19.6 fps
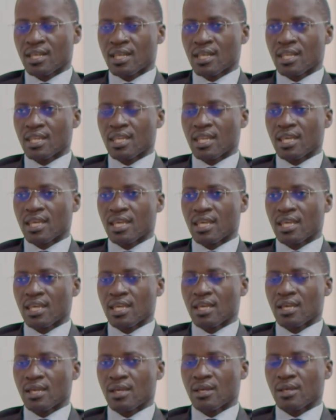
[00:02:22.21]

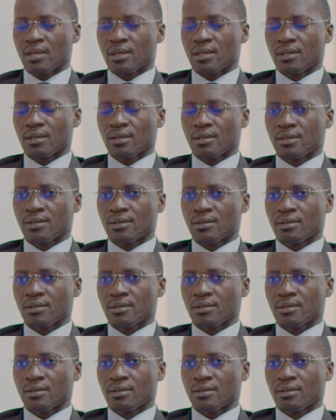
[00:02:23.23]
the